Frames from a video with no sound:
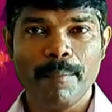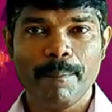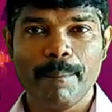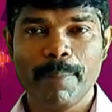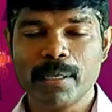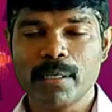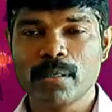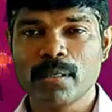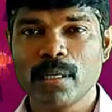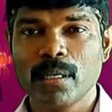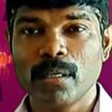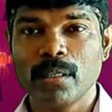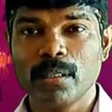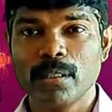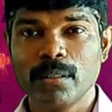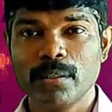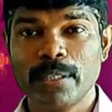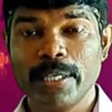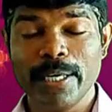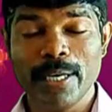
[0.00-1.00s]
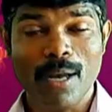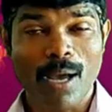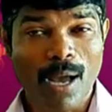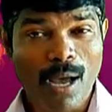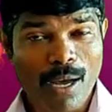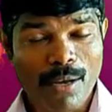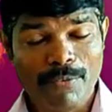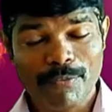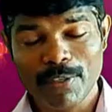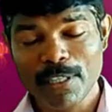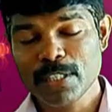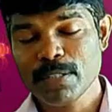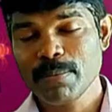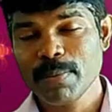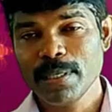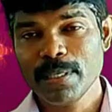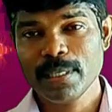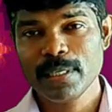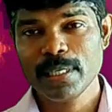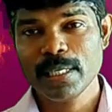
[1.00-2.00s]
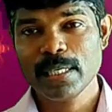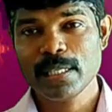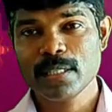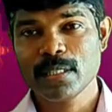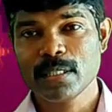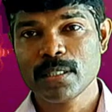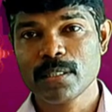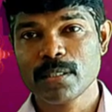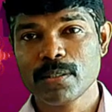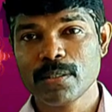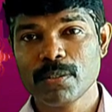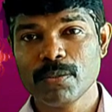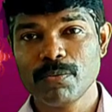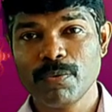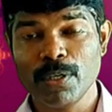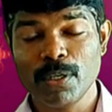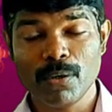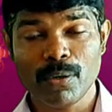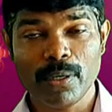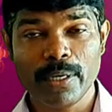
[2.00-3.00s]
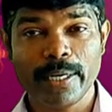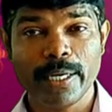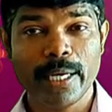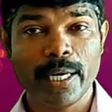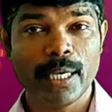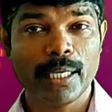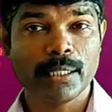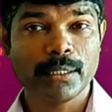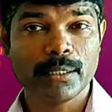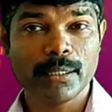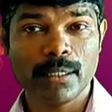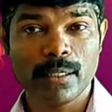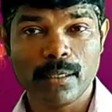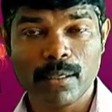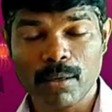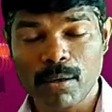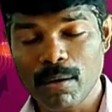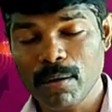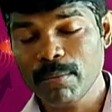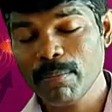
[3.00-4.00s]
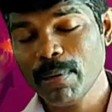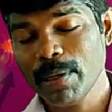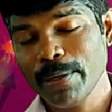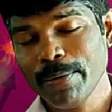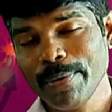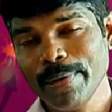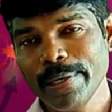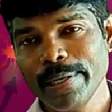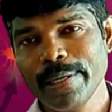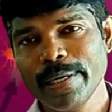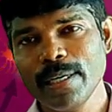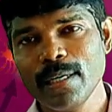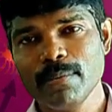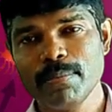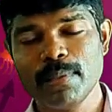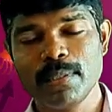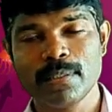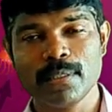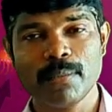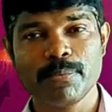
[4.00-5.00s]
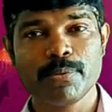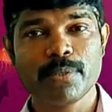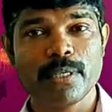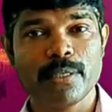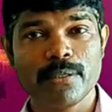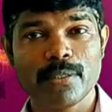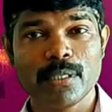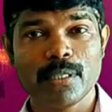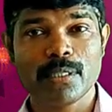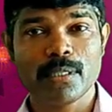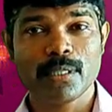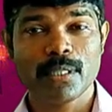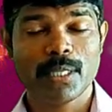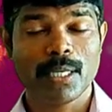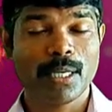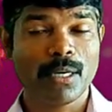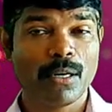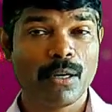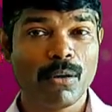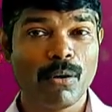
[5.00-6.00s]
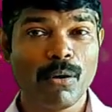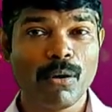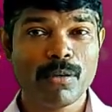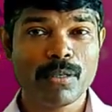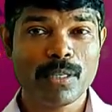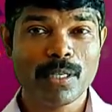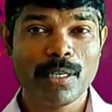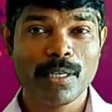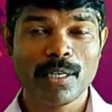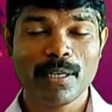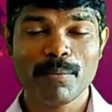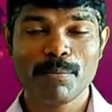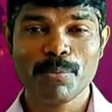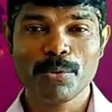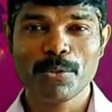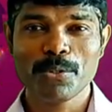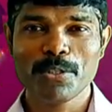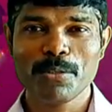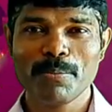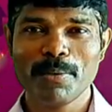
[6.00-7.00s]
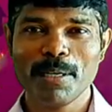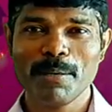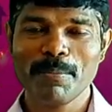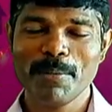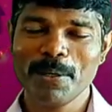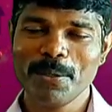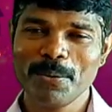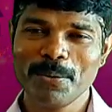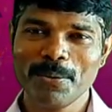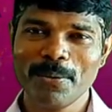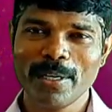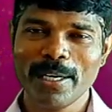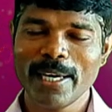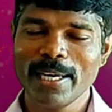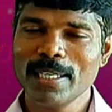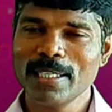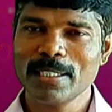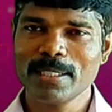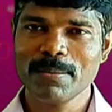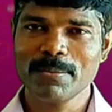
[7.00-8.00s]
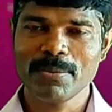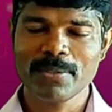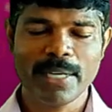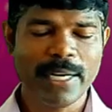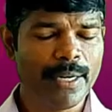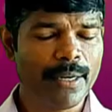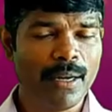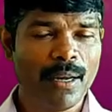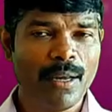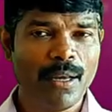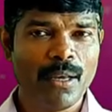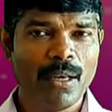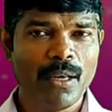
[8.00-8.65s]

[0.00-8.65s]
But there are waste materials, we call it as a non-biodegradable substances, are not decomposed by microorganisms, right?